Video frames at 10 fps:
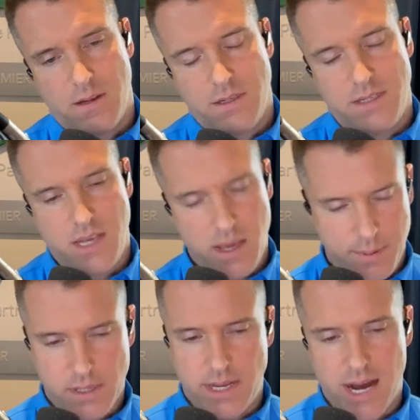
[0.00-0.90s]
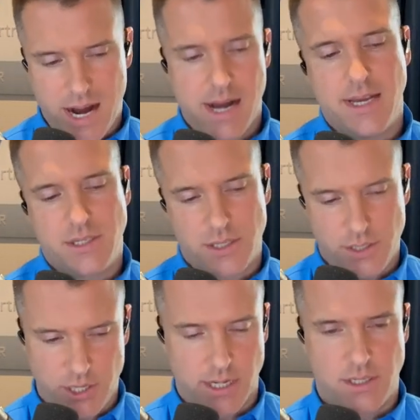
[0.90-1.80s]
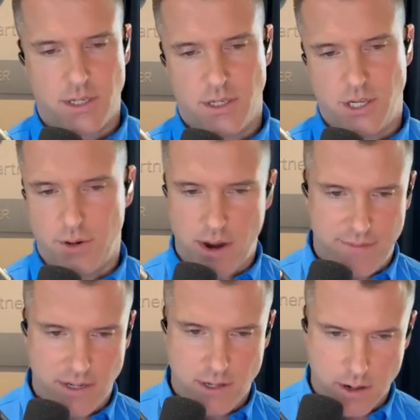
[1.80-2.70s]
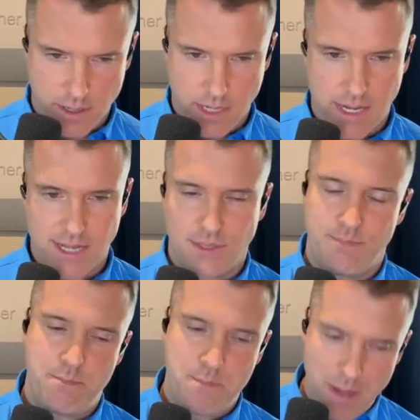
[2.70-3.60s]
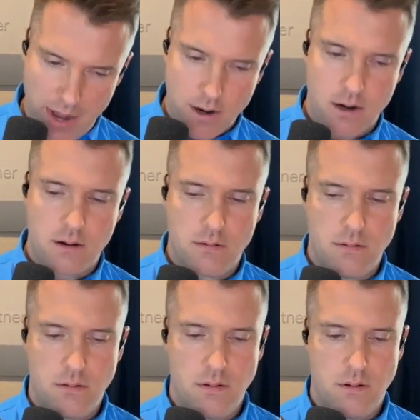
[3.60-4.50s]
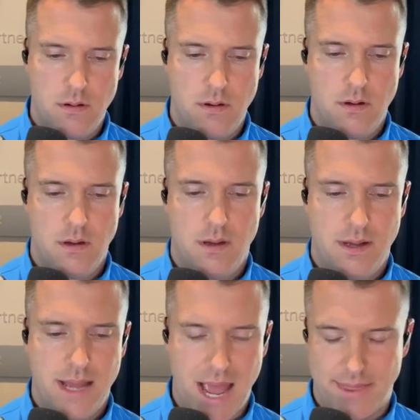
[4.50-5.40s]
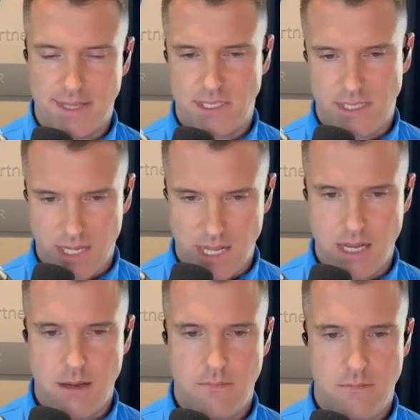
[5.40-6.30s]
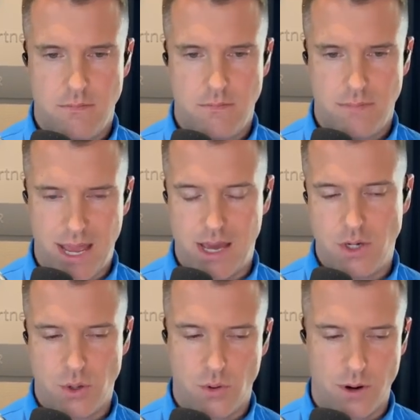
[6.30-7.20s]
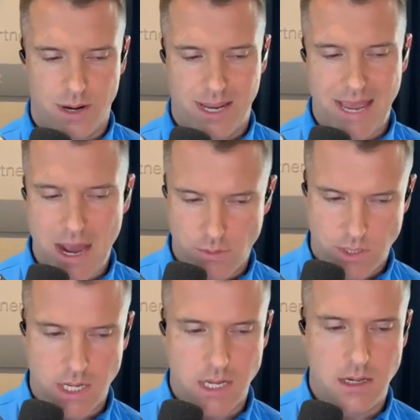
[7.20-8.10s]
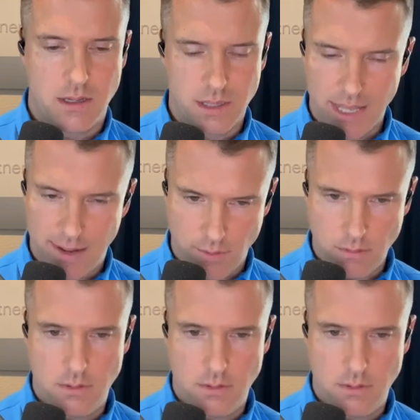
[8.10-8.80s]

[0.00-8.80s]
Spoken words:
Typically, I suggest geographic targeting is better at the city and or county level.